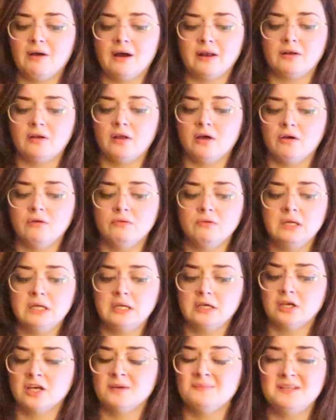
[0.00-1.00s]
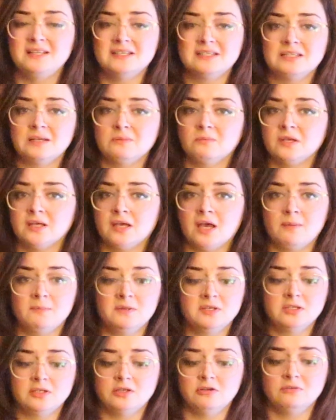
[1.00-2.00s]
I don't know. Could be the sibling
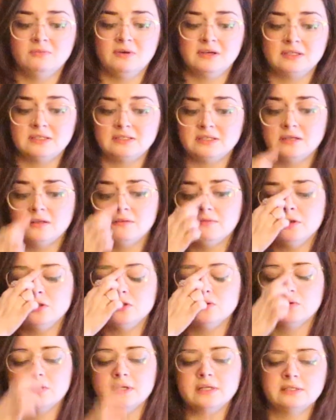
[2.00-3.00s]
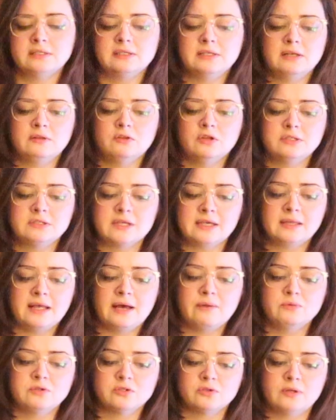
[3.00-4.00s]
coming to you about this individual. It's, it looks like
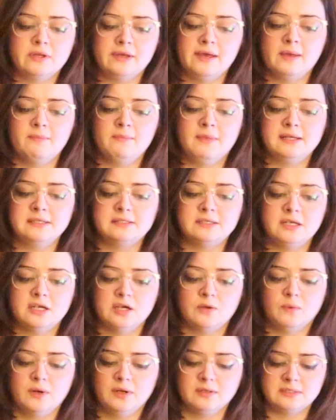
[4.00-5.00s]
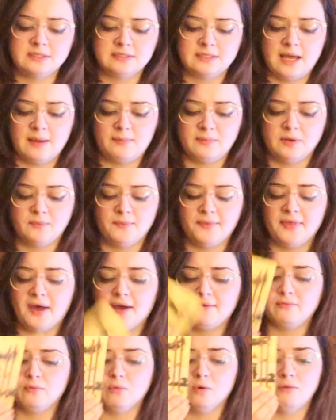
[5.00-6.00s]
that one's going to get messy here. What else is happening with
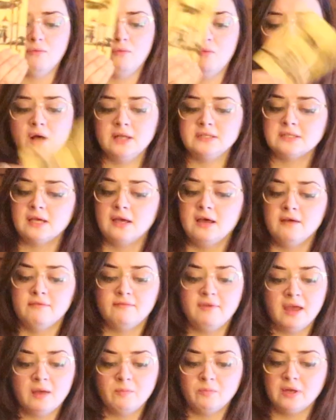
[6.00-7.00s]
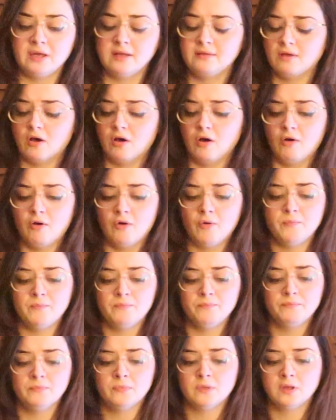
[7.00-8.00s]
that? Four of Wands, family, the home.